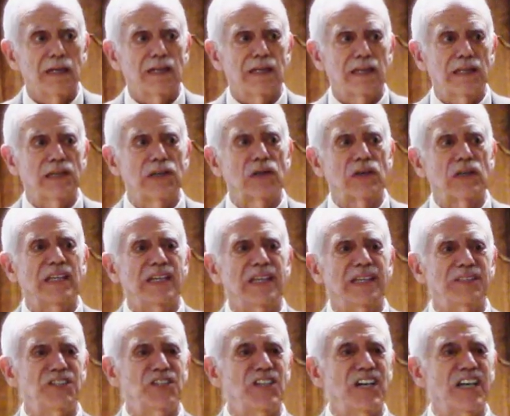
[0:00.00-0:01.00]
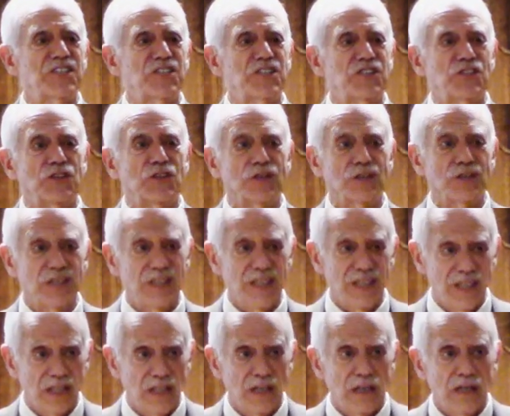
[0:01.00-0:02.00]
Clearly a gesture
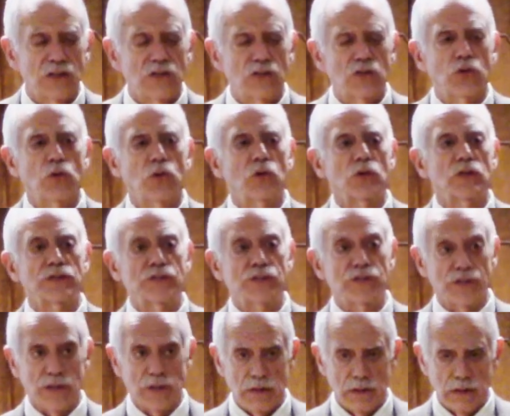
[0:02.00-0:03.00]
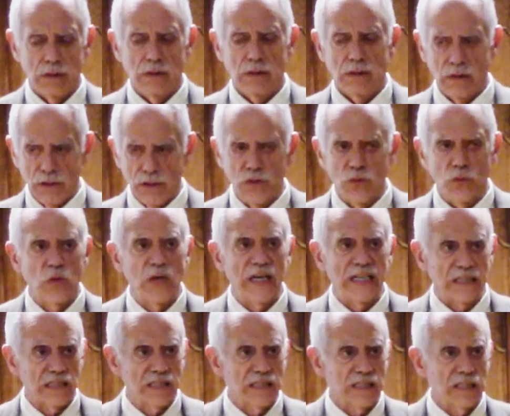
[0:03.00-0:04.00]
towards the
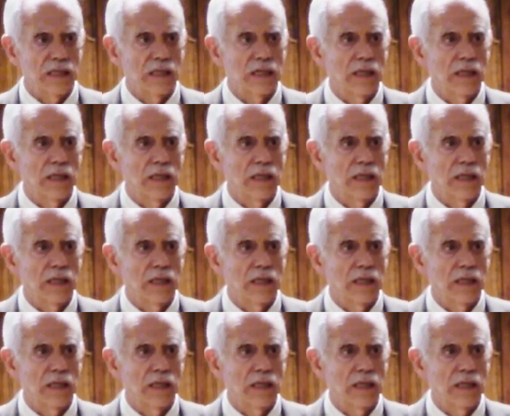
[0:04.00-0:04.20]
West.